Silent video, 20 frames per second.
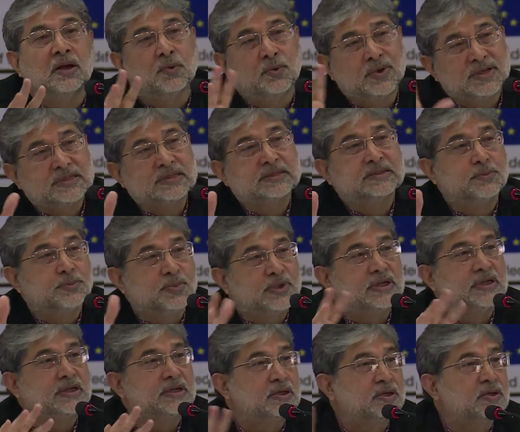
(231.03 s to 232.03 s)
which is the
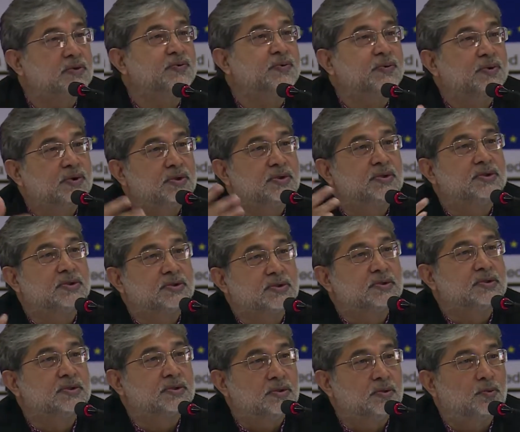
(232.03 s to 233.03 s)
period of
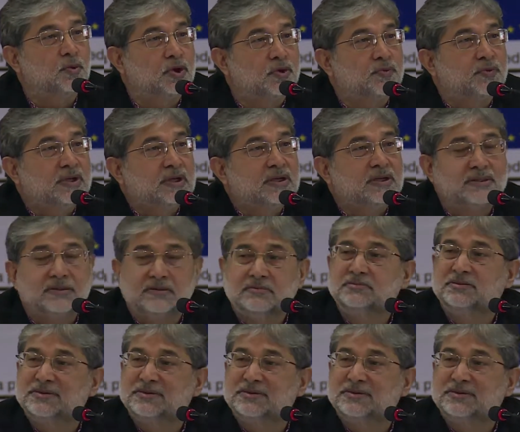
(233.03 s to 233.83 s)
what we